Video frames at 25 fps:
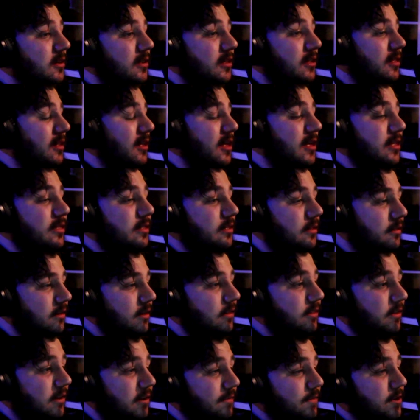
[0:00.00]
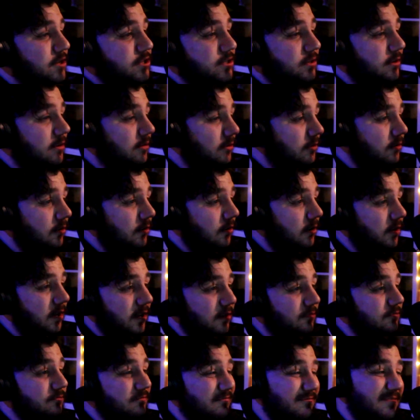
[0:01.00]
Like the original cut,
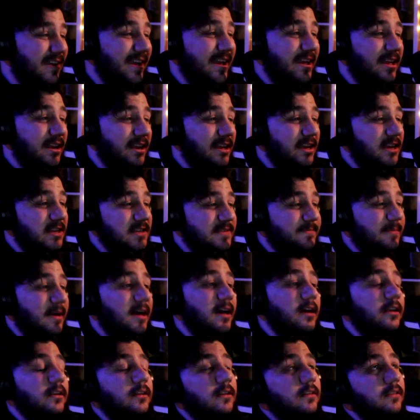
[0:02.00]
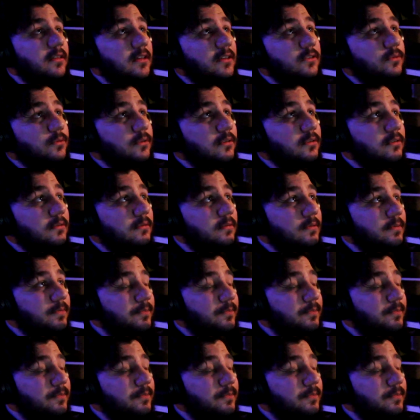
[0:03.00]
it really is bad. This one